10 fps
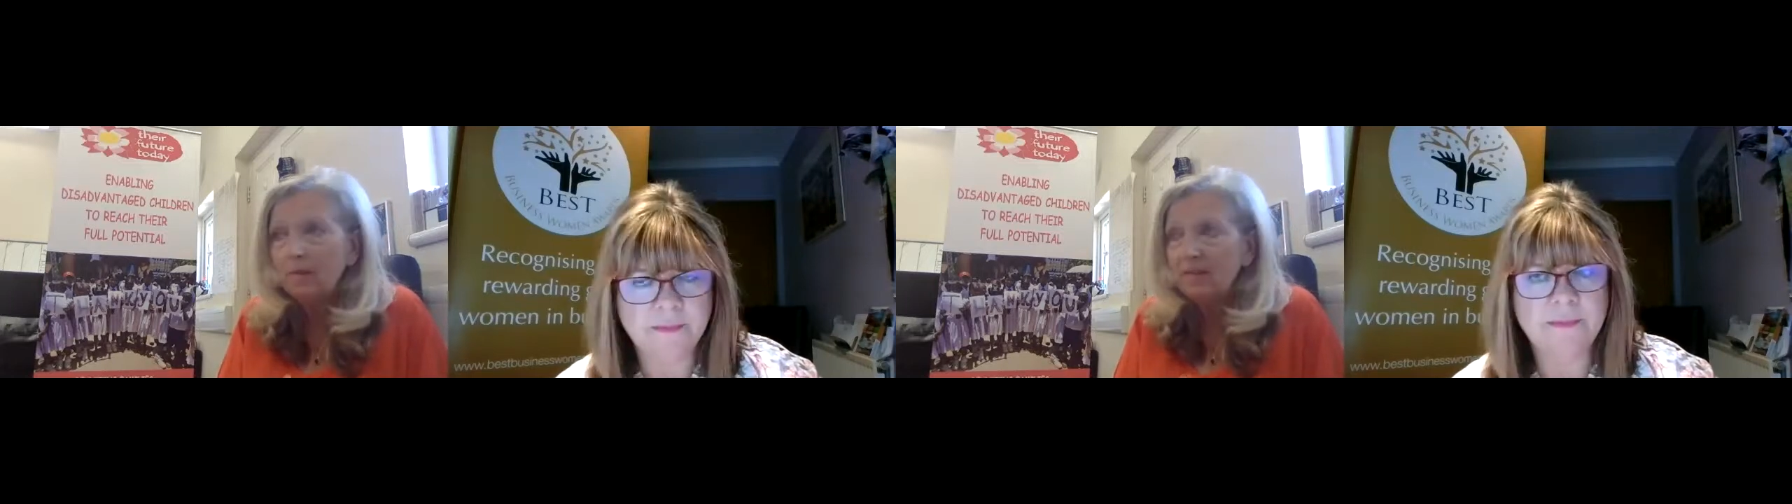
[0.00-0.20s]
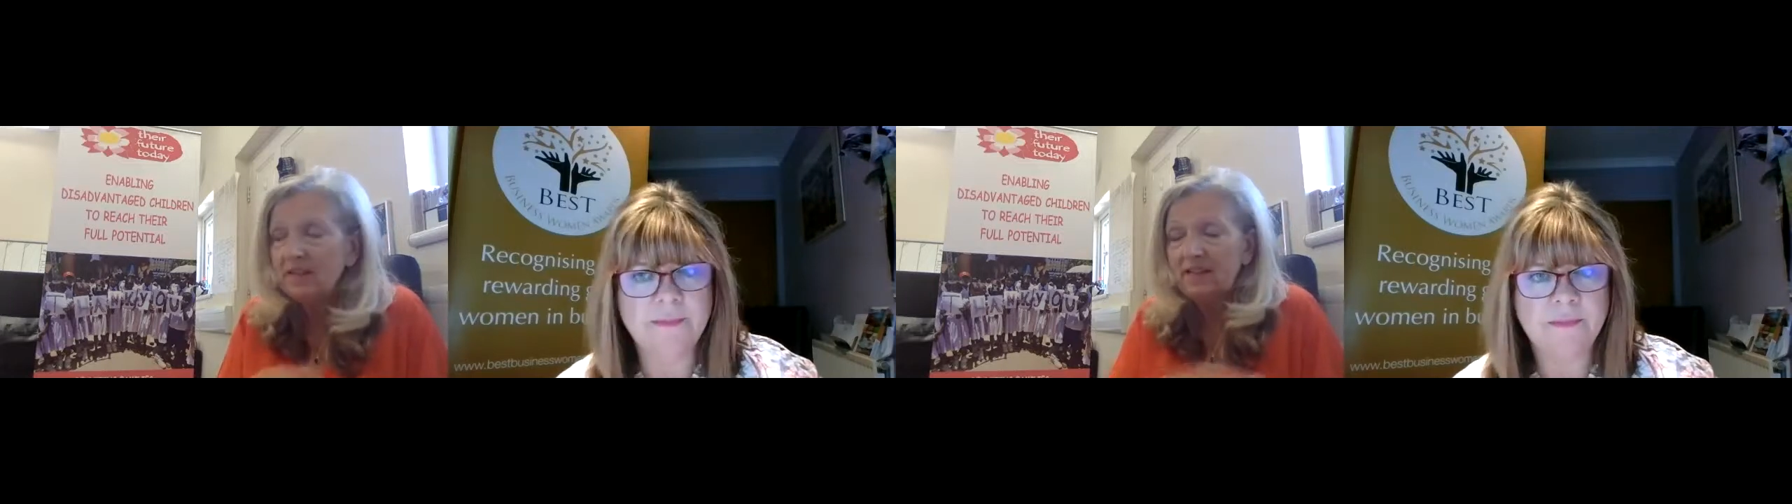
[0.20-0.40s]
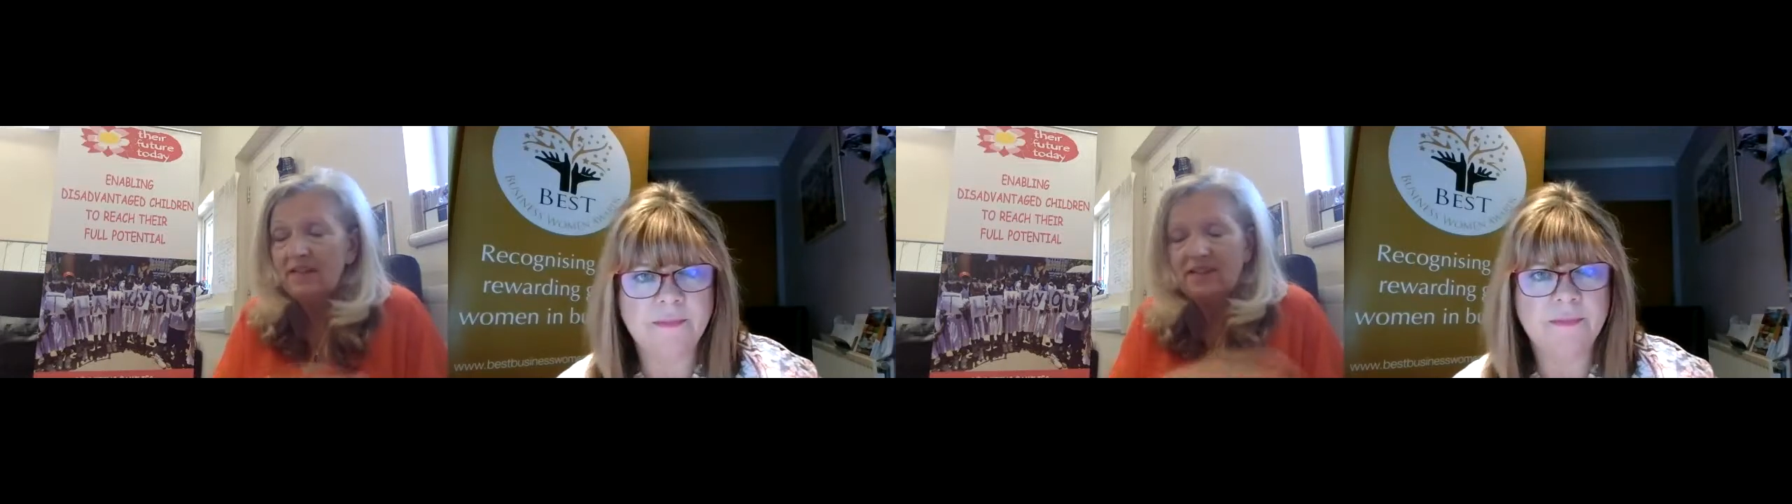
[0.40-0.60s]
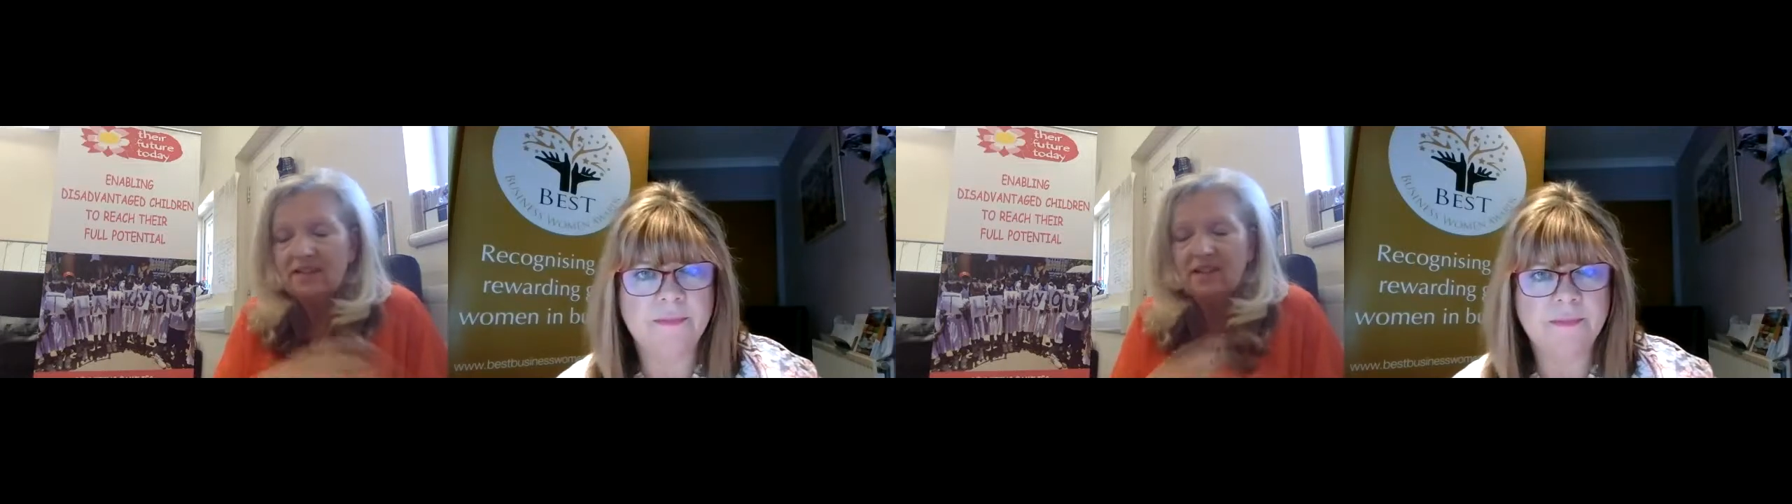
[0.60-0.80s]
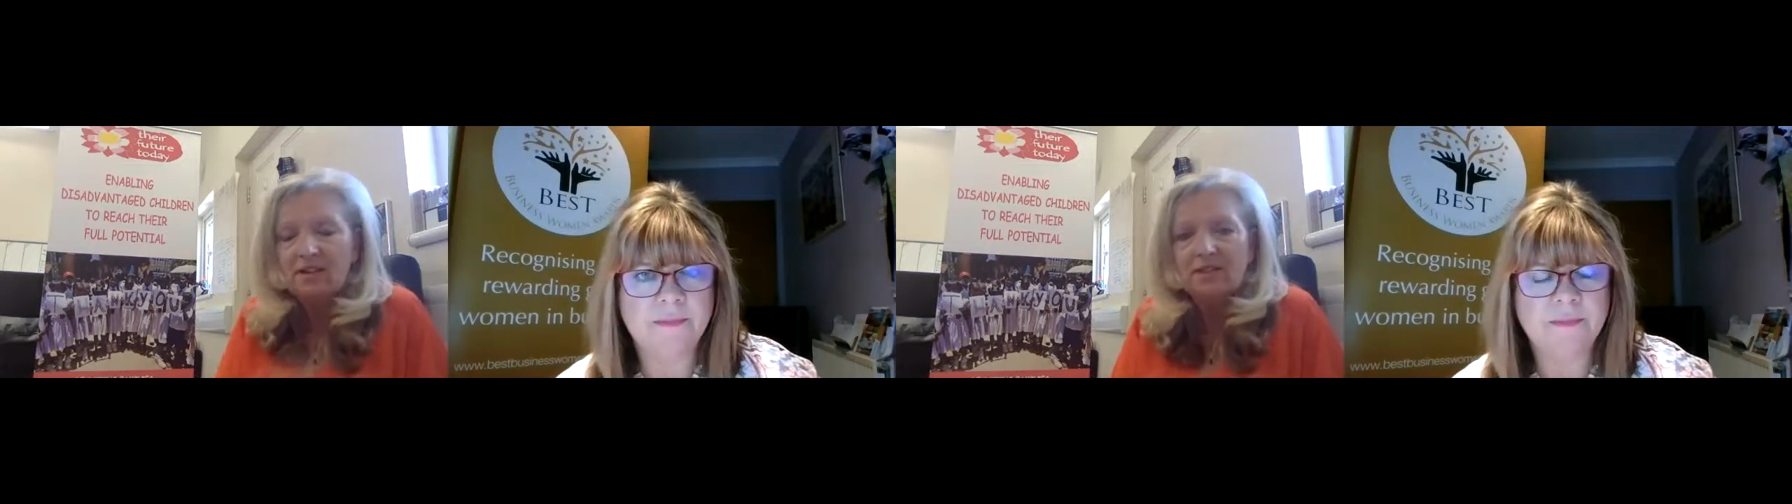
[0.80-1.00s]
taking these
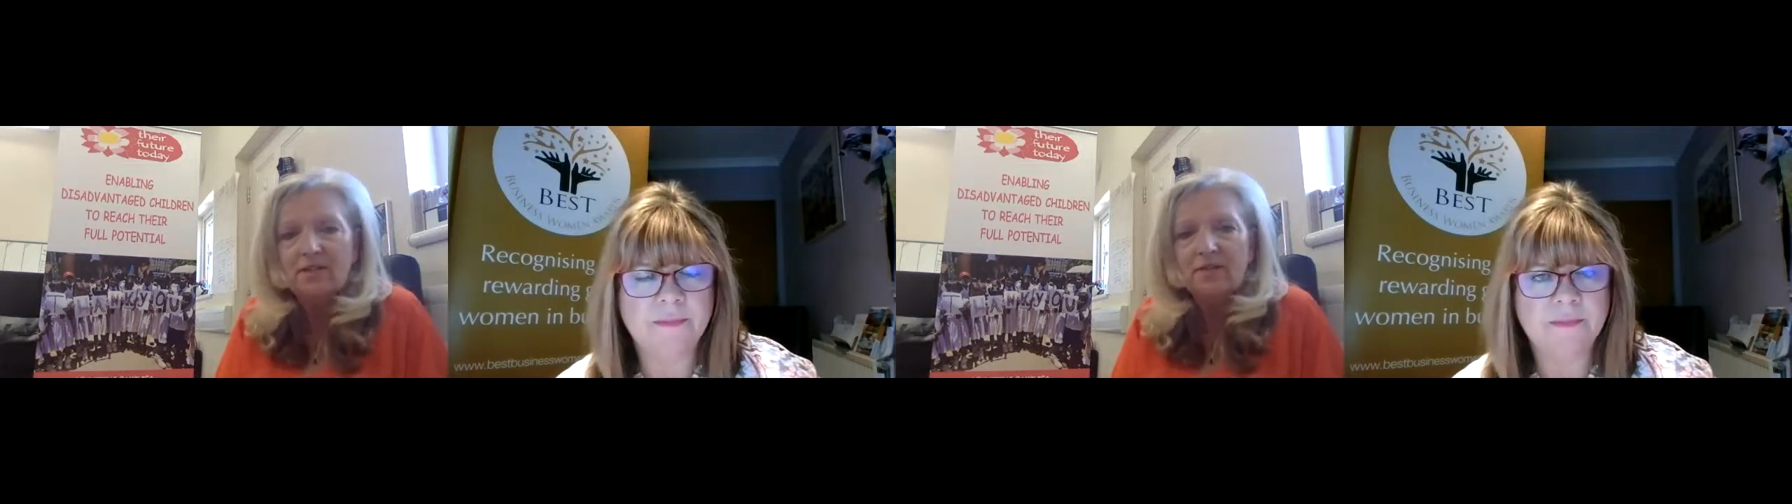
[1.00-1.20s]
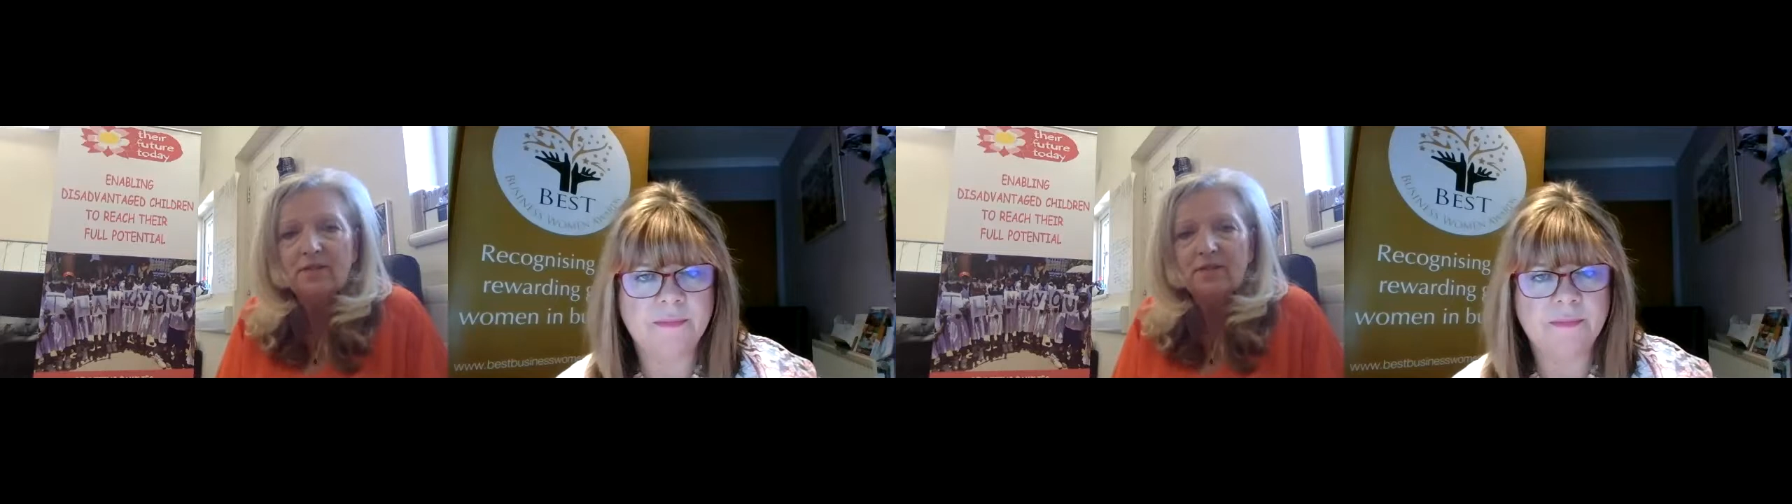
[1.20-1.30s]
girls off the